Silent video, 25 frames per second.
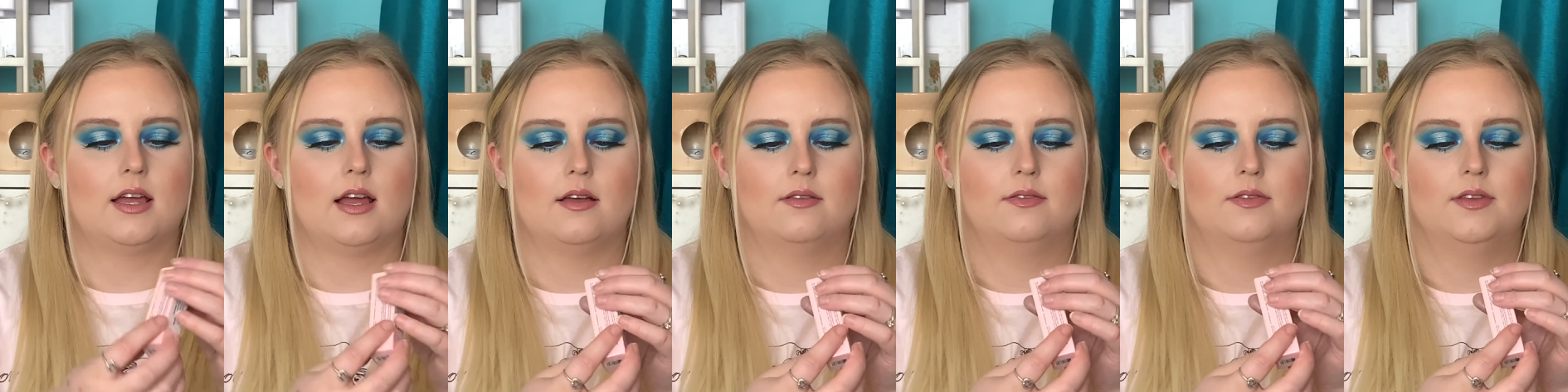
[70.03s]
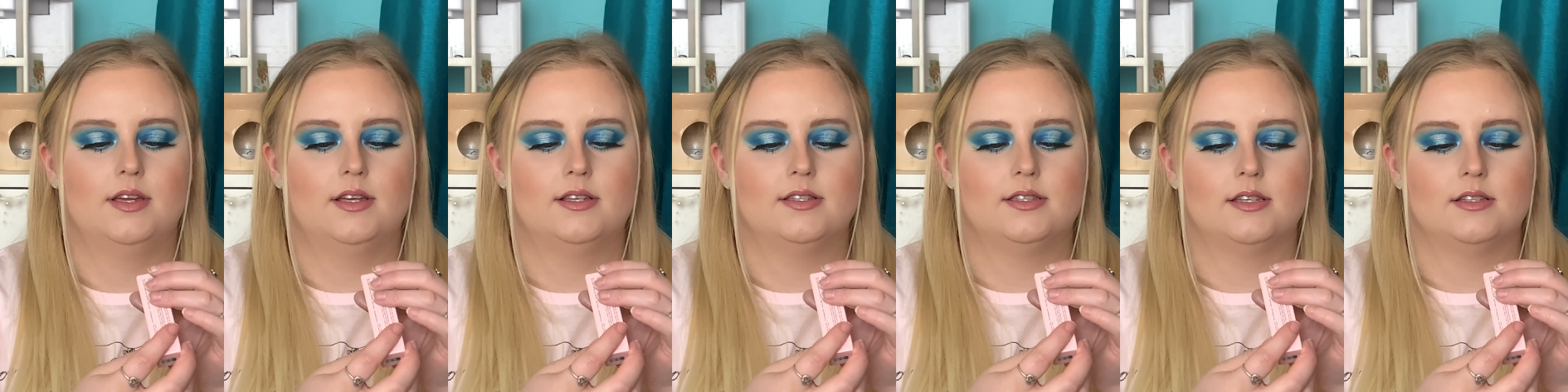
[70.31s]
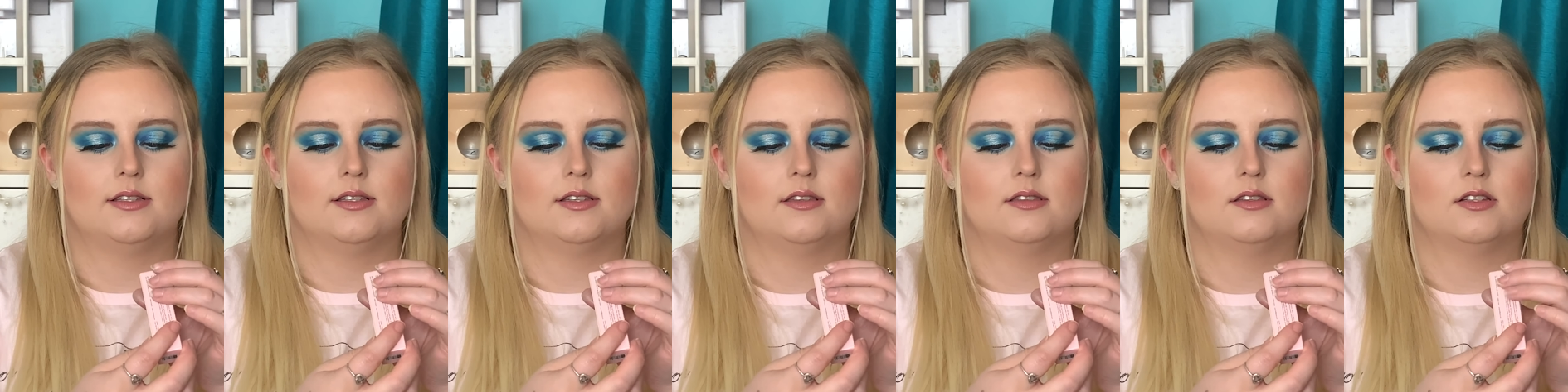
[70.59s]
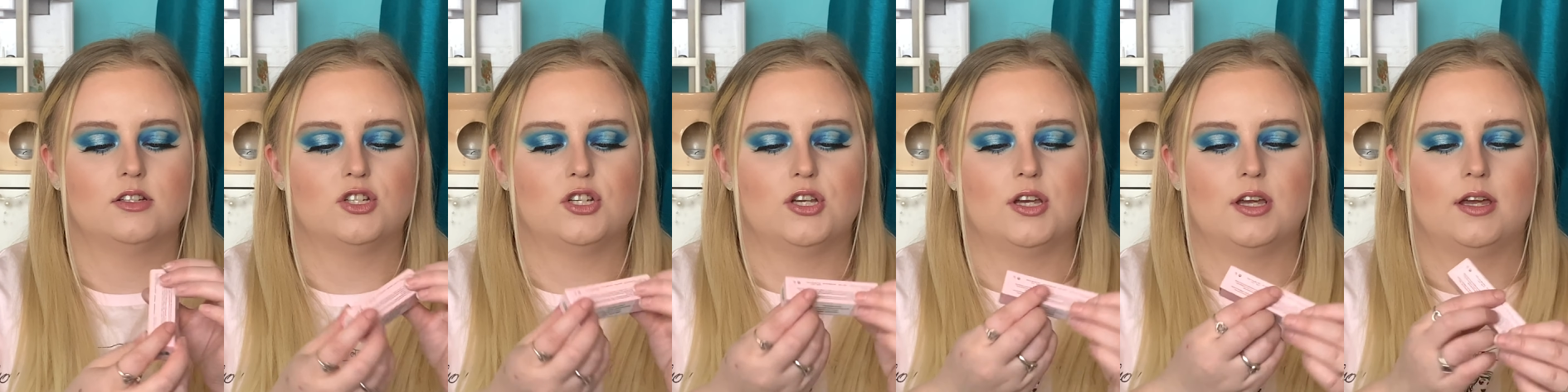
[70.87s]
and this is in the
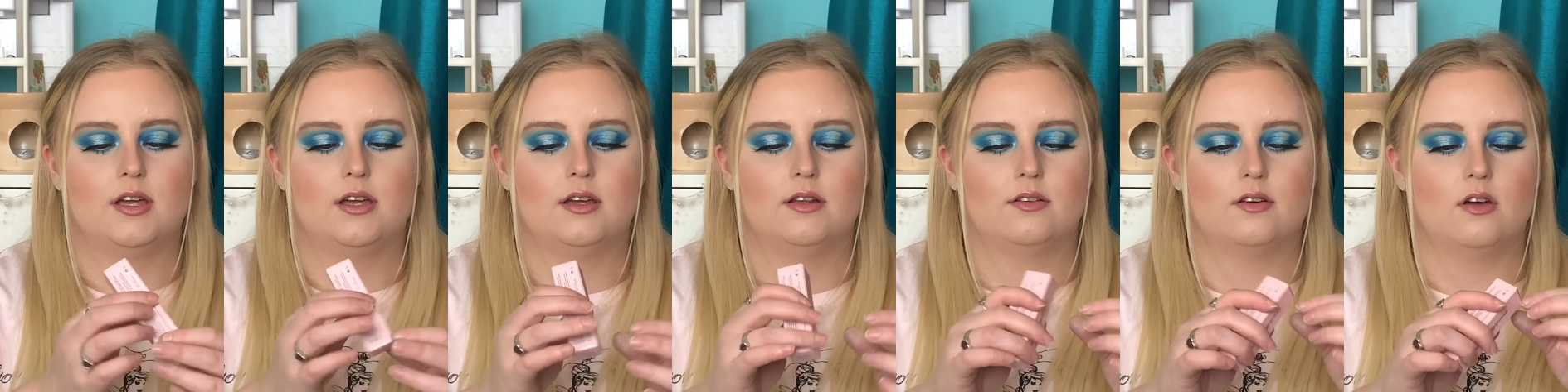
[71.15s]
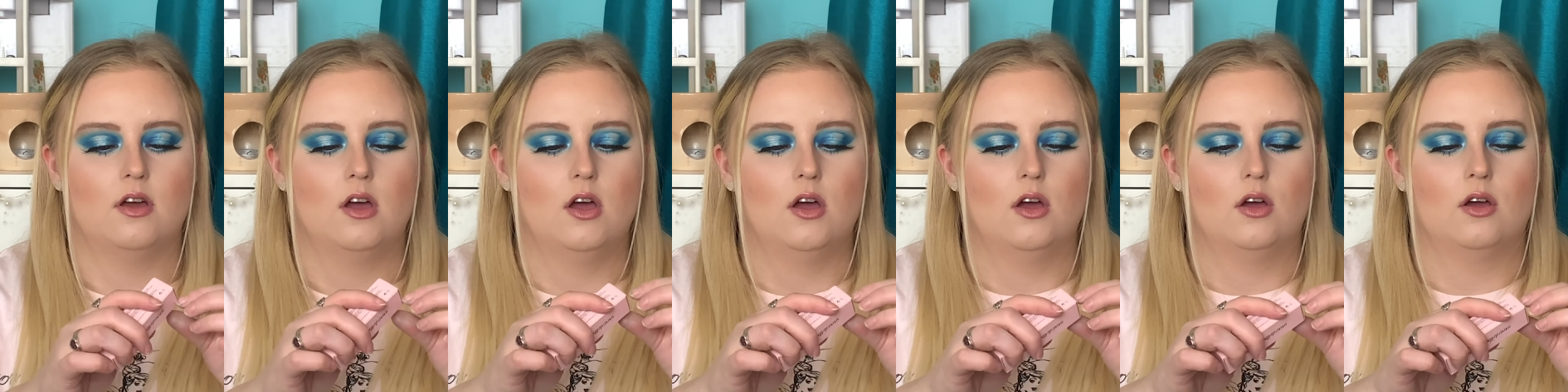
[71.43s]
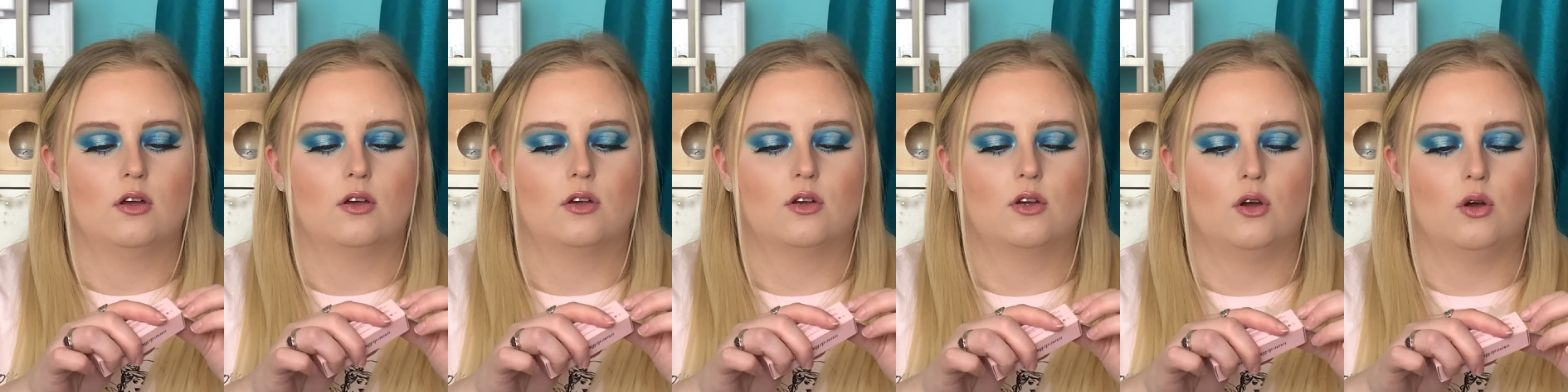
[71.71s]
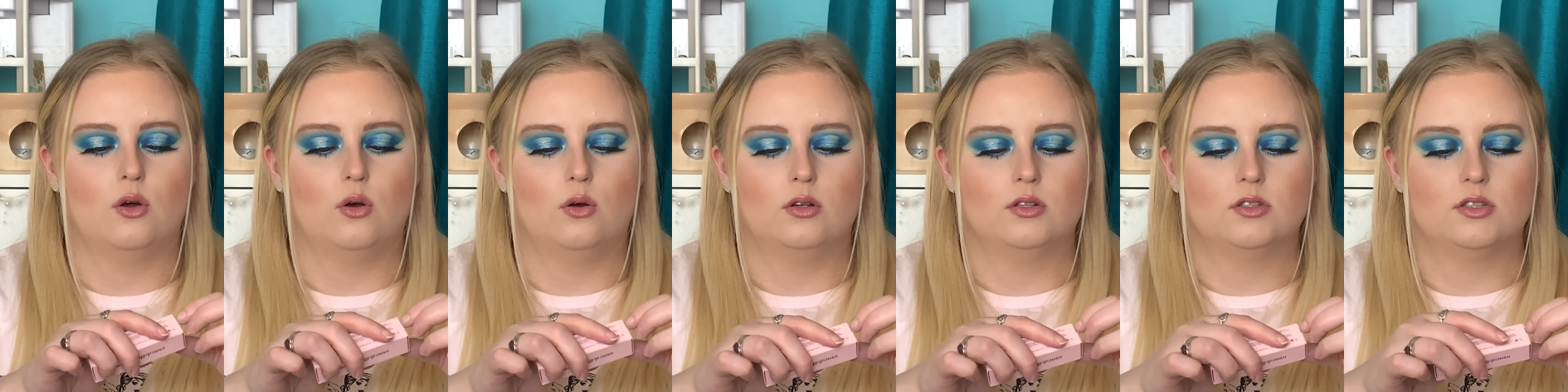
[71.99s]
shade
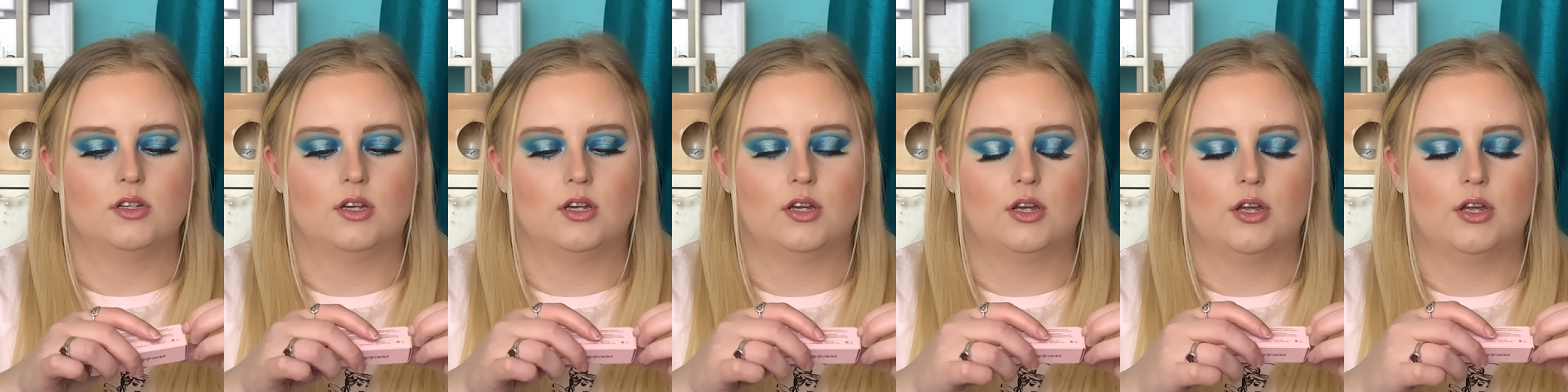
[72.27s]
Golden